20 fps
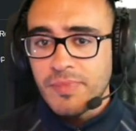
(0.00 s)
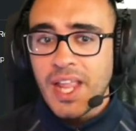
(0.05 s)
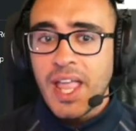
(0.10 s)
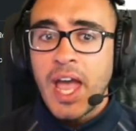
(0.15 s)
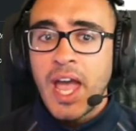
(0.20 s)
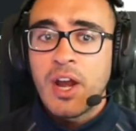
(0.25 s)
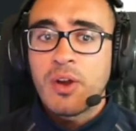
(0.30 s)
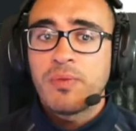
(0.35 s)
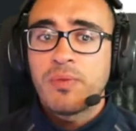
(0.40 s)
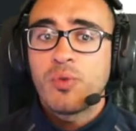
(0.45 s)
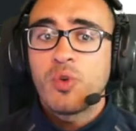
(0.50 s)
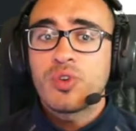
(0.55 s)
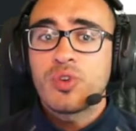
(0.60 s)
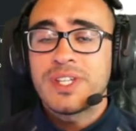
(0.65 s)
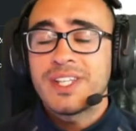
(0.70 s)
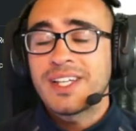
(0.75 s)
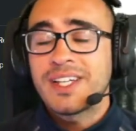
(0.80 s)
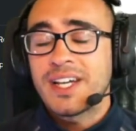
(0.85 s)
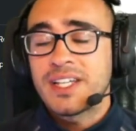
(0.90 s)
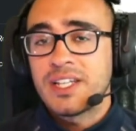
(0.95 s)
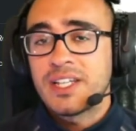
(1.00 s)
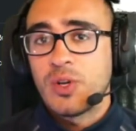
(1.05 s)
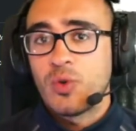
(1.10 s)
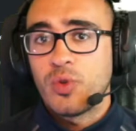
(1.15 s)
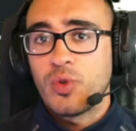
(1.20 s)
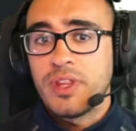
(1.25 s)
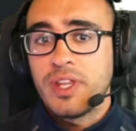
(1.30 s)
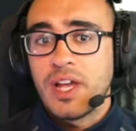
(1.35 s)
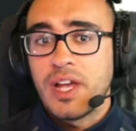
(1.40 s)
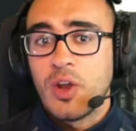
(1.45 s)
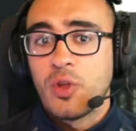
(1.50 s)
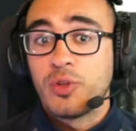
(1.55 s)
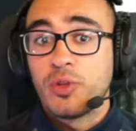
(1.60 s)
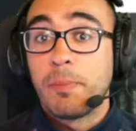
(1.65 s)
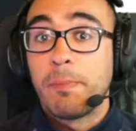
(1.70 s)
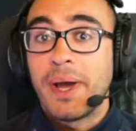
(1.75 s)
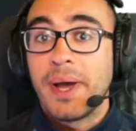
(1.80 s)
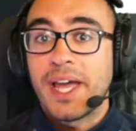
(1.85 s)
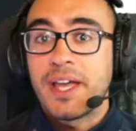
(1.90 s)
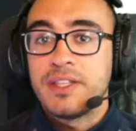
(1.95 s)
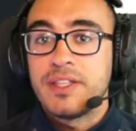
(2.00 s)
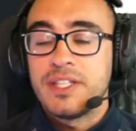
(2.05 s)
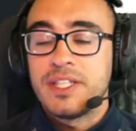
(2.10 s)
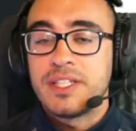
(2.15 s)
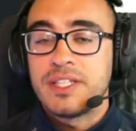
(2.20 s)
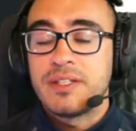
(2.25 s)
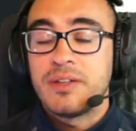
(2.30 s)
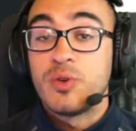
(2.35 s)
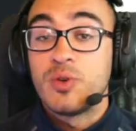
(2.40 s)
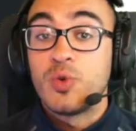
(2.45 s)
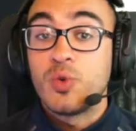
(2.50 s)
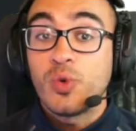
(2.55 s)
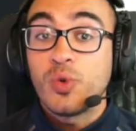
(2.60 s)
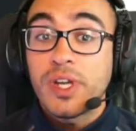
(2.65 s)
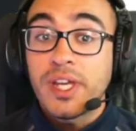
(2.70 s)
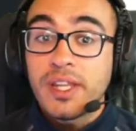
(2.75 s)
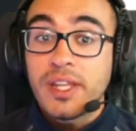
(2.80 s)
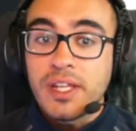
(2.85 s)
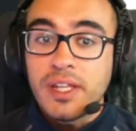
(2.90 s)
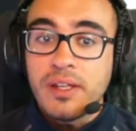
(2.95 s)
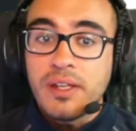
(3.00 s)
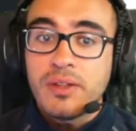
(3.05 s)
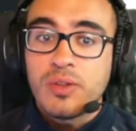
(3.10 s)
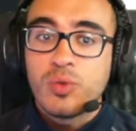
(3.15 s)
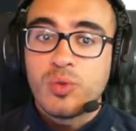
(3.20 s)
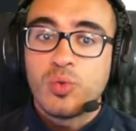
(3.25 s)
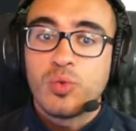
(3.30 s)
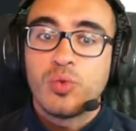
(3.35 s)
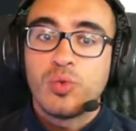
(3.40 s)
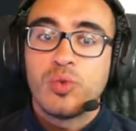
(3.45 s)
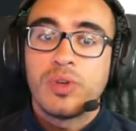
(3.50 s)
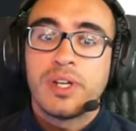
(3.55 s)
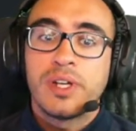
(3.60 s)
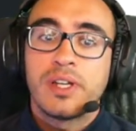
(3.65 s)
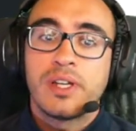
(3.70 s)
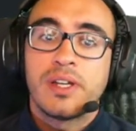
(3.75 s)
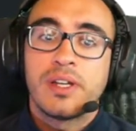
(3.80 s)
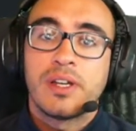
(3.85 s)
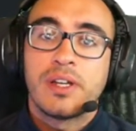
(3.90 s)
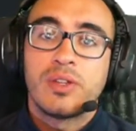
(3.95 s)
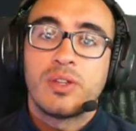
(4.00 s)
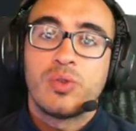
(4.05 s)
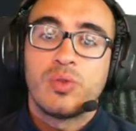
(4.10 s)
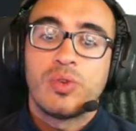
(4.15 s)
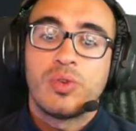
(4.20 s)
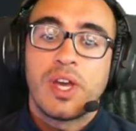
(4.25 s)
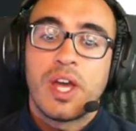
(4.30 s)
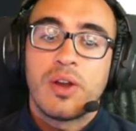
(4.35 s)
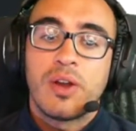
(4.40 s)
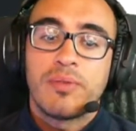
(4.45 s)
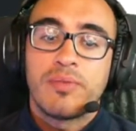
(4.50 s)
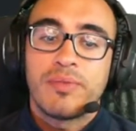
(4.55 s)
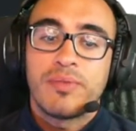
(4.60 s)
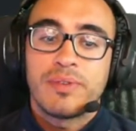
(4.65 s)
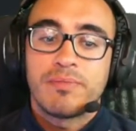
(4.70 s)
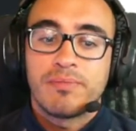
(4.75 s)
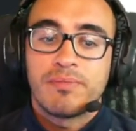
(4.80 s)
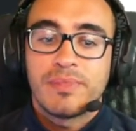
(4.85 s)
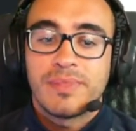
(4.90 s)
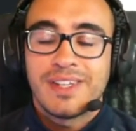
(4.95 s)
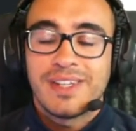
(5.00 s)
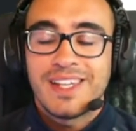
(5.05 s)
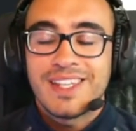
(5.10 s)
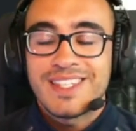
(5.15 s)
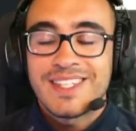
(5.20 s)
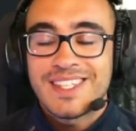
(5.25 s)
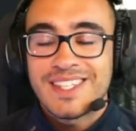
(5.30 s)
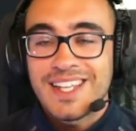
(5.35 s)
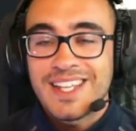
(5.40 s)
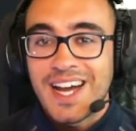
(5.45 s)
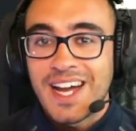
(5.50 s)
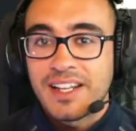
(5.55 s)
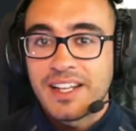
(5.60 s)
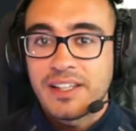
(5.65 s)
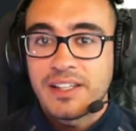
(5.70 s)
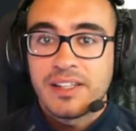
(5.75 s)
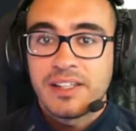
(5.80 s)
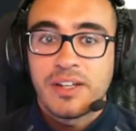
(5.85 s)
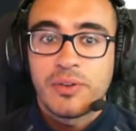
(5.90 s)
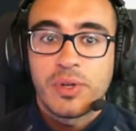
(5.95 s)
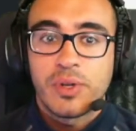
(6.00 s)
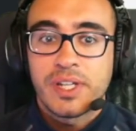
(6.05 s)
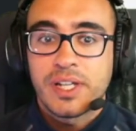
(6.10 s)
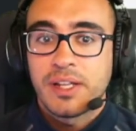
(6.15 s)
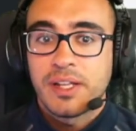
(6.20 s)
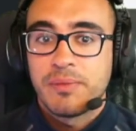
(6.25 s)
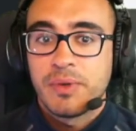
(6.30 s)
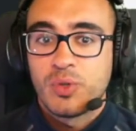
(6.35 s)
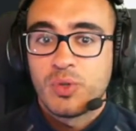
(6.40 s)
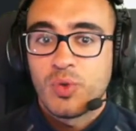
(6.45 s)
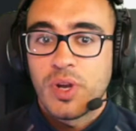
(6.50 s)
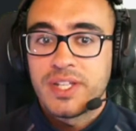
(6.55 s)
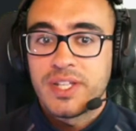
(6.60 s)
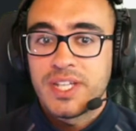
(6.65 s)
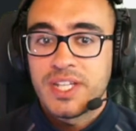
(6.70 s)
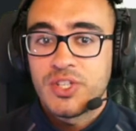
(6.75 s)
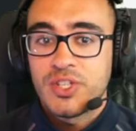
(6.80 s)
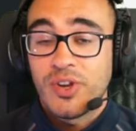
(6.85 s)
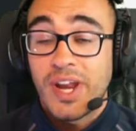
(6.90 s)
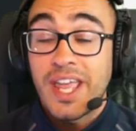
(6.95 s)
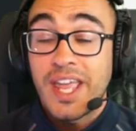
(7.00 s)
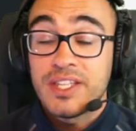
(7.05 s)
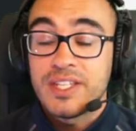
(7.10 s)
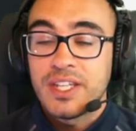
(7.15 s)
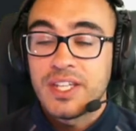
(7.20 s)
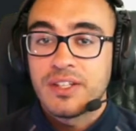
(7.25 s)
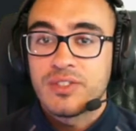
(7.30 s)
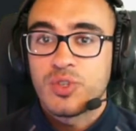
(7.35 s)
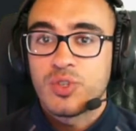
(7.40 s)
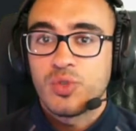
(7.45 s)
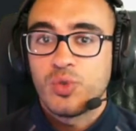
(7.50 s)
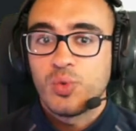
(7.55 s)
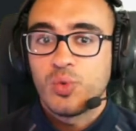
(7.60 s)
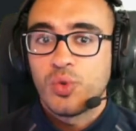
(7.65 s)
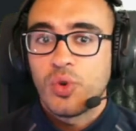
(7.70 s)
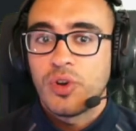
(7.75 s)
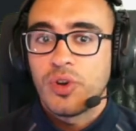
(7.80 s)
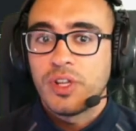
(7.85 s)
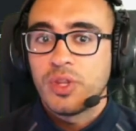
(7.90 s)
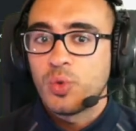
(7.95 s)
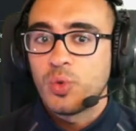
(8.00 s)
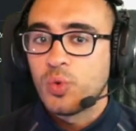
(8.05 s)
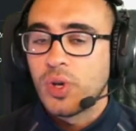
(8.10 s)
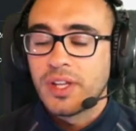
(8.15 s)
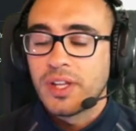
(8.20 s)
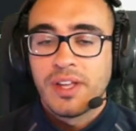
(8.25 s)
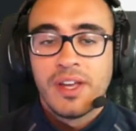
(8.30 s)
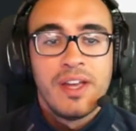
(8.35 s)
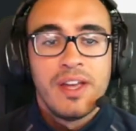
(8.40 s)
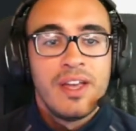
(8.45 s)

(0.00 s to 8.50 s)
And of course, it has already a lot of packages ready to kind of start the Red Hat virtualization engine. So you do not need to add